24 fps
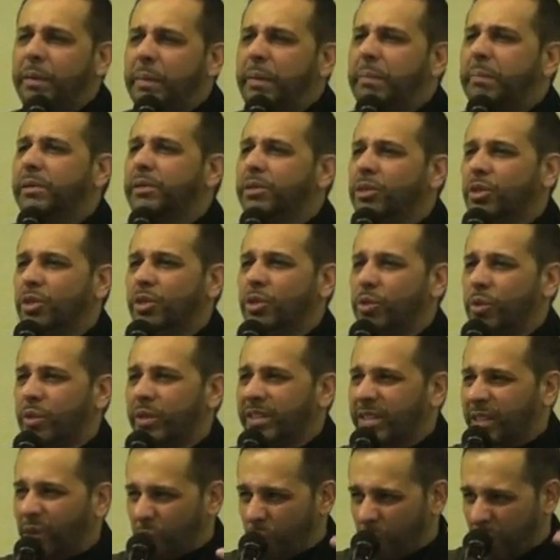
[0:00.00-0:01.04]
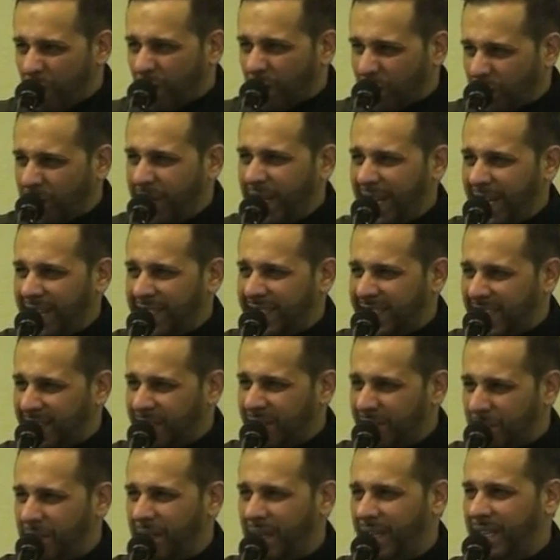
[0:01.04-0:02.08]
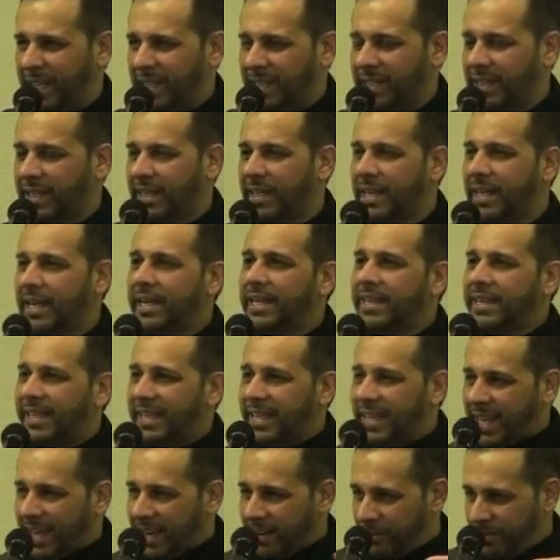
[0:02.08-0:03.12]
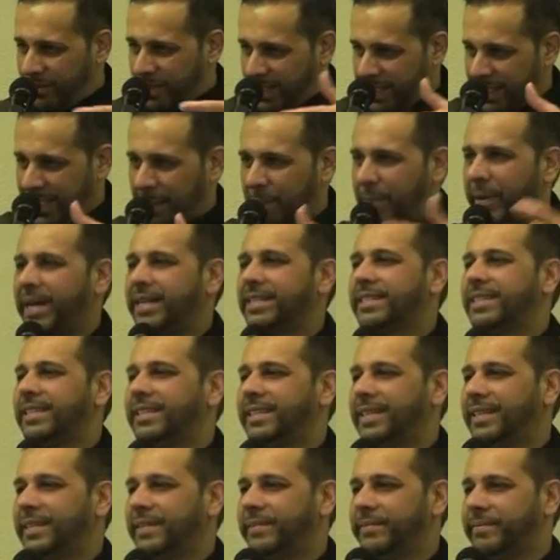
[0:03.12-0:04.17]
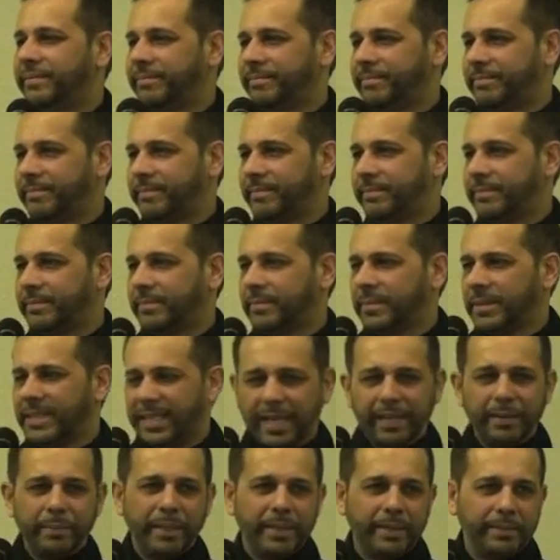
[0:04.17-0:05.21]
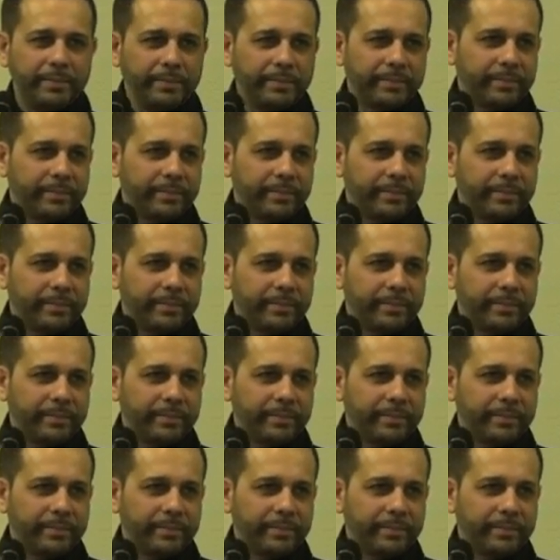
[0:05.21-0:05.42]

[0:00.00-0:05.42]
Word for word: people do you know in the world today, seven billion, that have this capacity? Tell me.